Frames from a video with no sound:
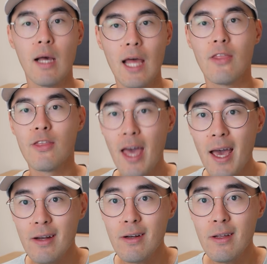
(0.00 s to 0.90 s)
And
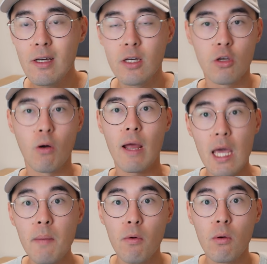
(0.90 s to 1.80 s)
then you're
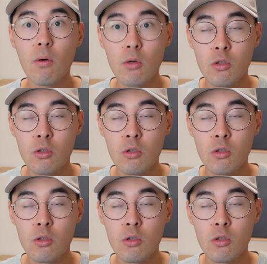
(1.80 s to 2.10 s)
able